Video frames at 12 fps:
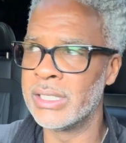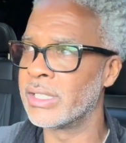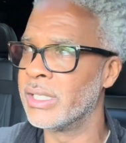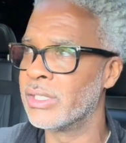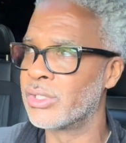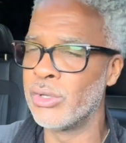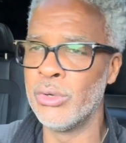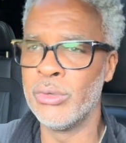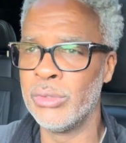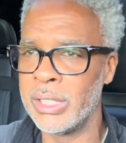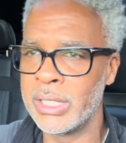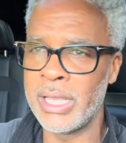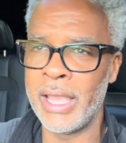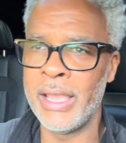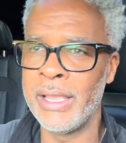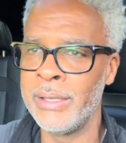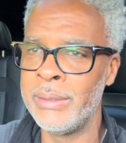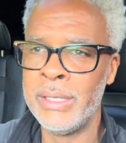is cool in the
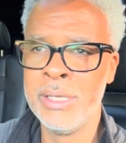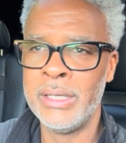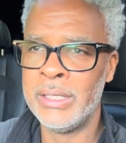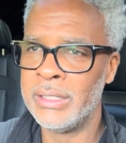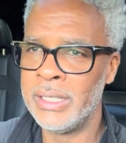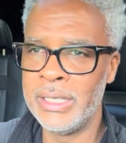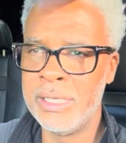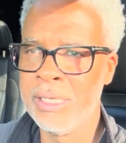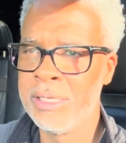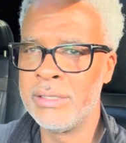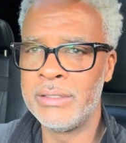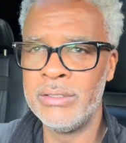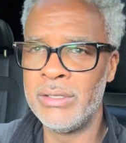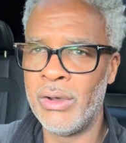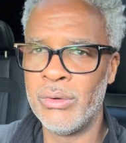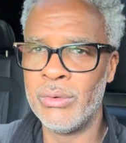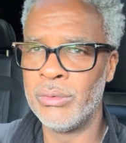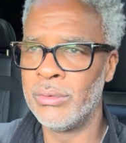game, then, you know,